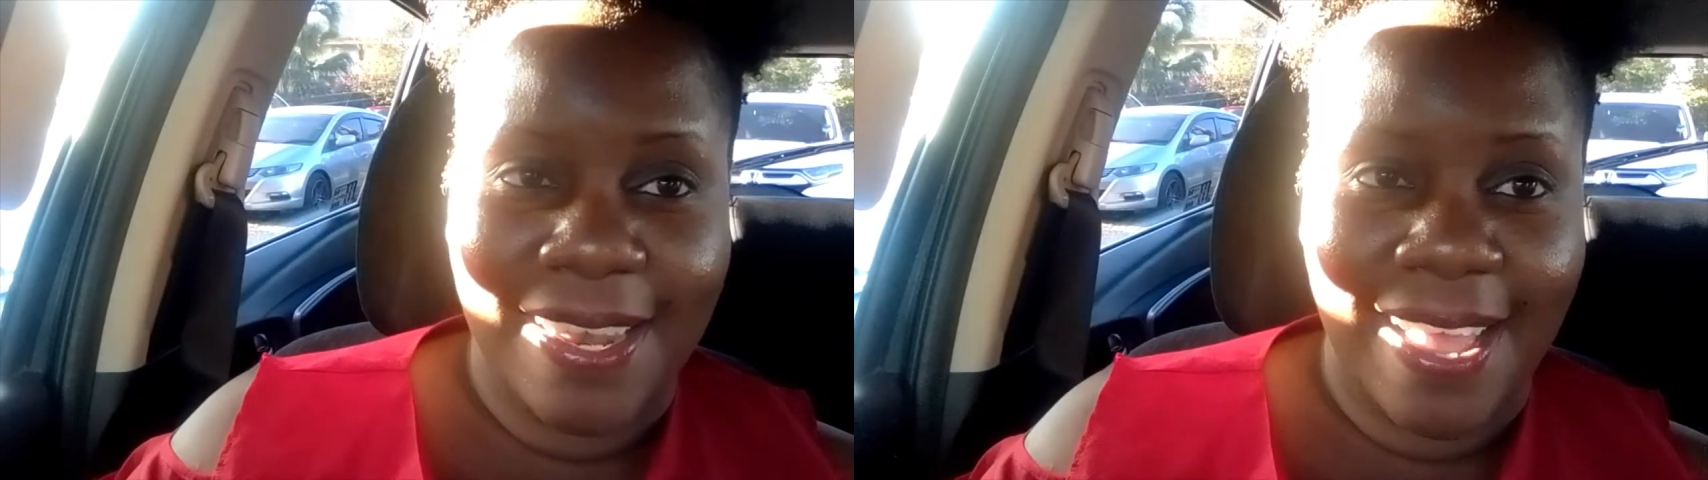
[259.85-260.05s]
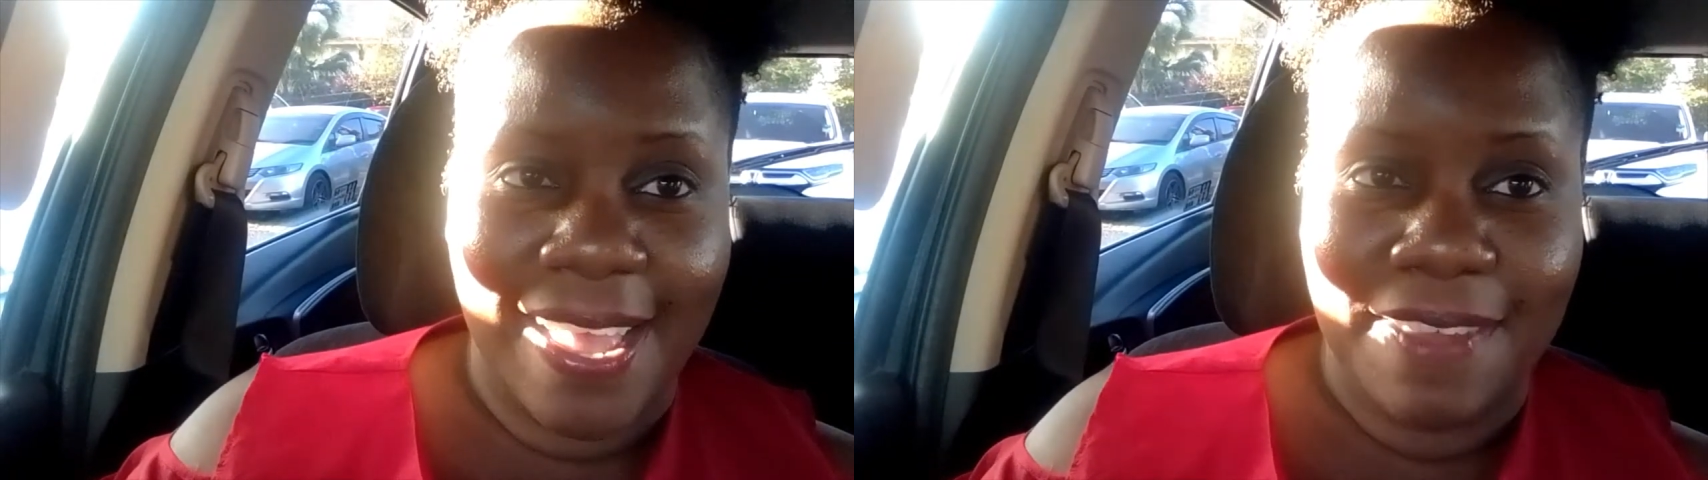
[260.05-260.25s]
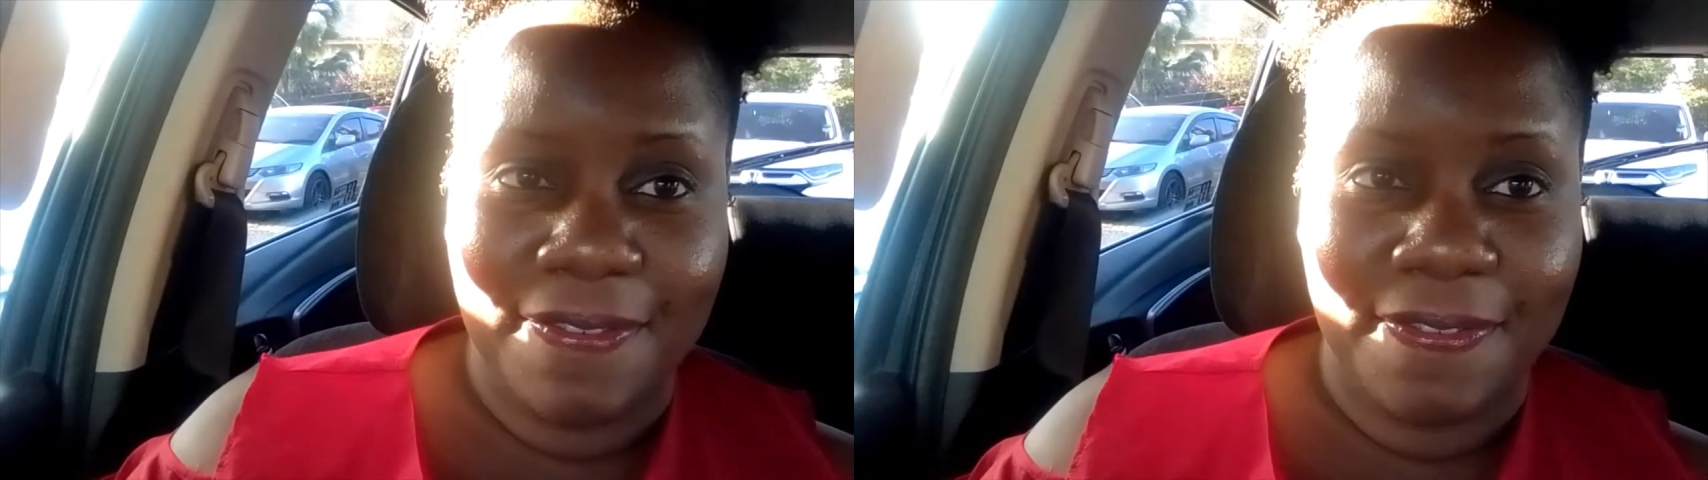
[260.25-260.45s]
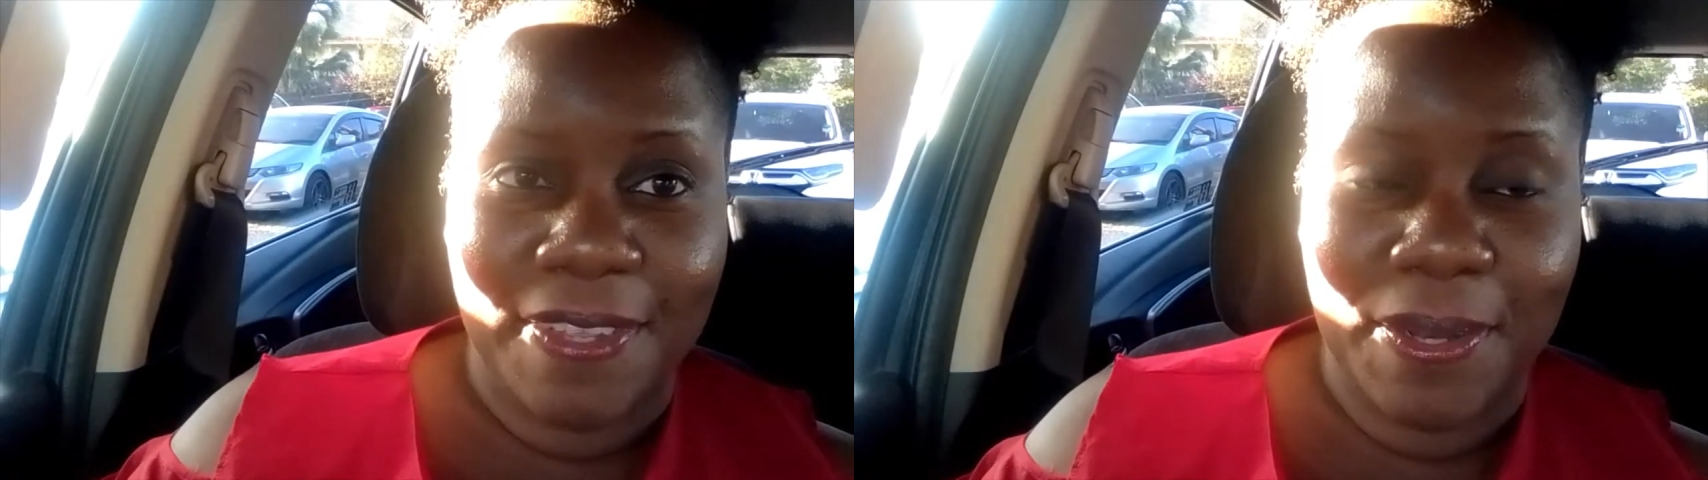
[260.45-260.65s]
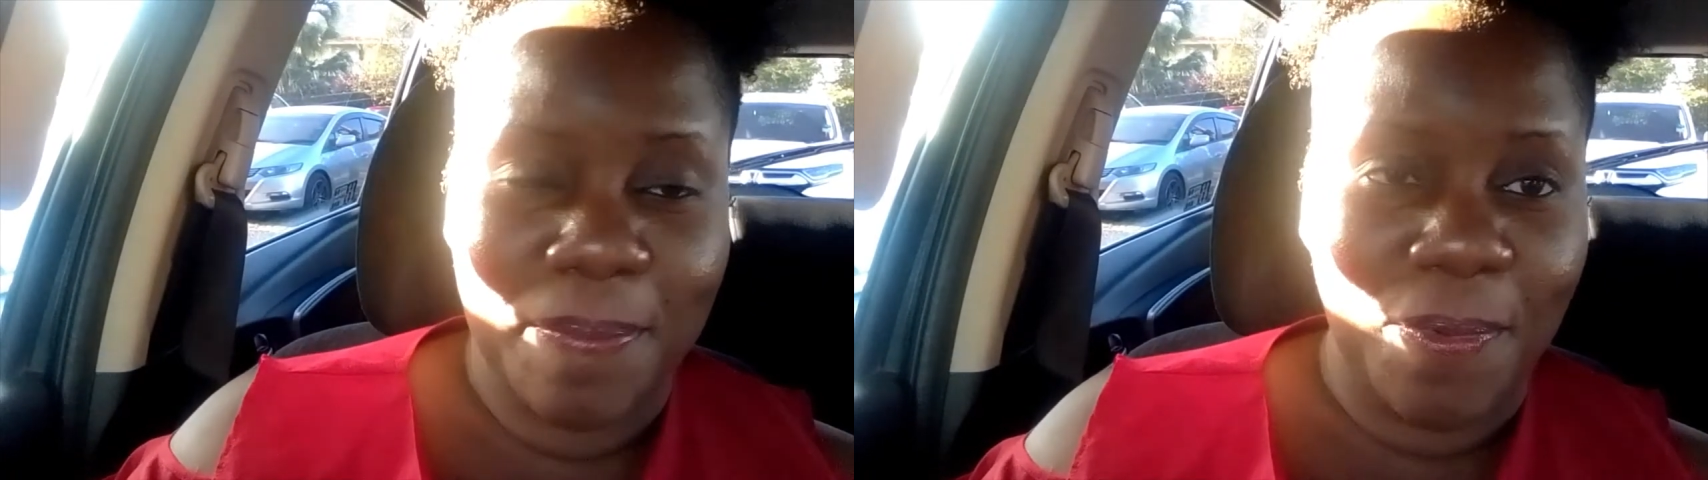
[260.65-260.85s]
life
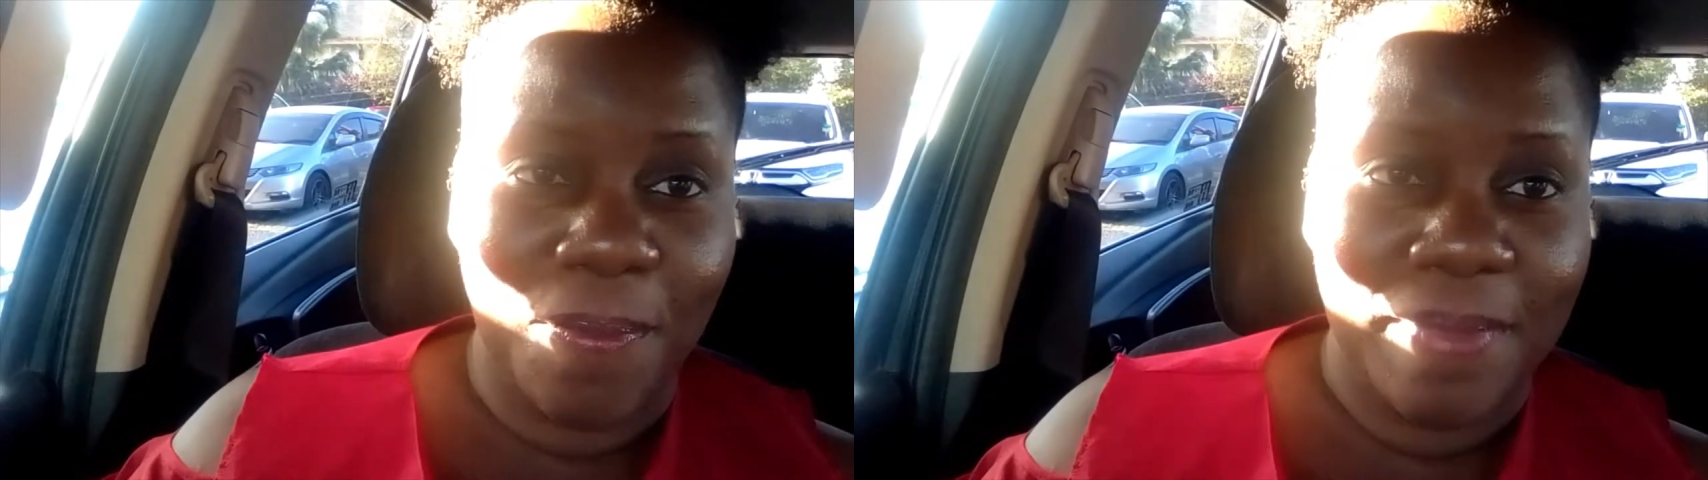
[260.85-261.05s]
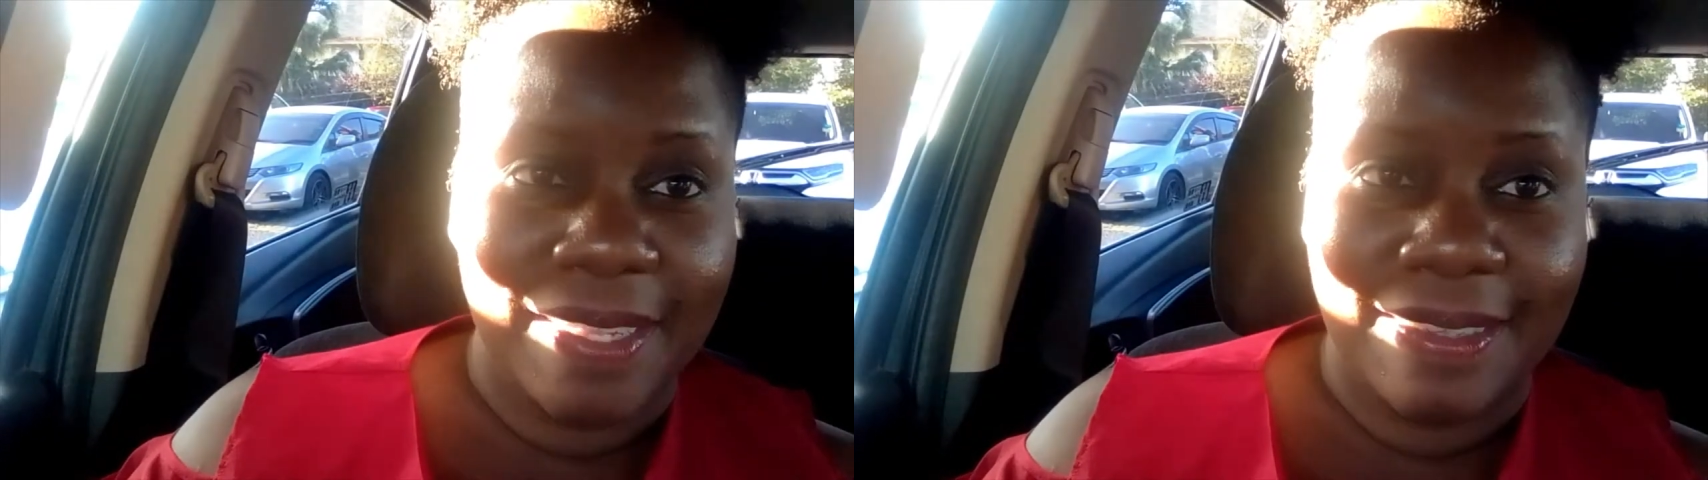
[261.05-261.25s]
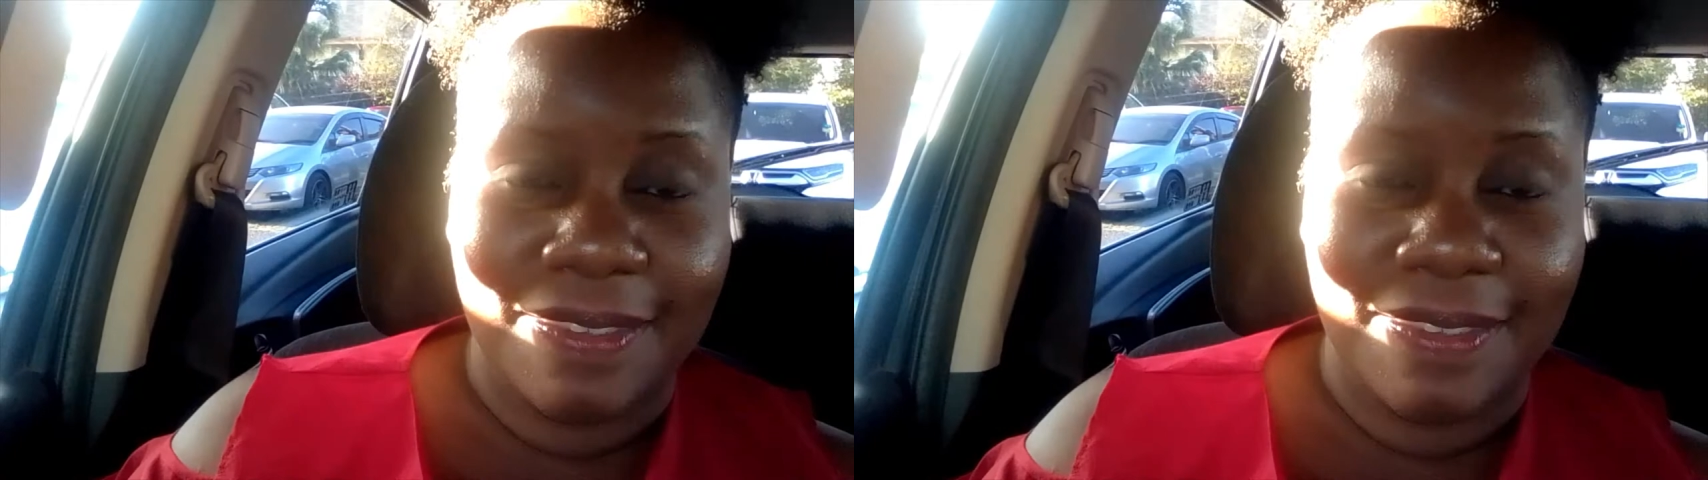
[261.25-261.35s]
in the moment.